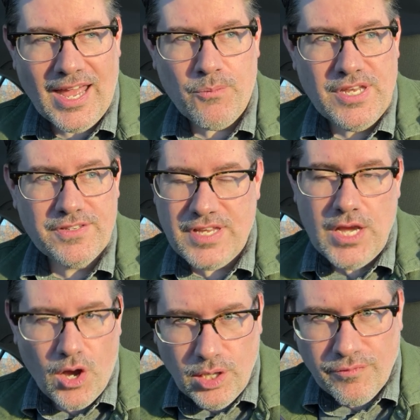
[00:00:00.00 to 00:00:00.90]
and we
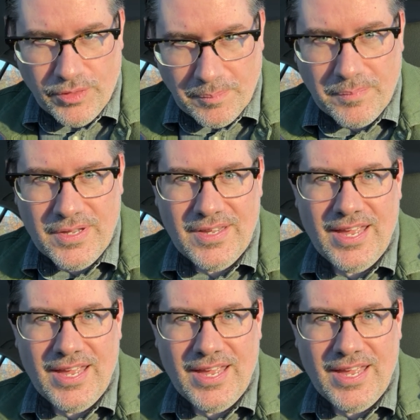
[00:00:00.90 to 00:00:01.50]
see all of them,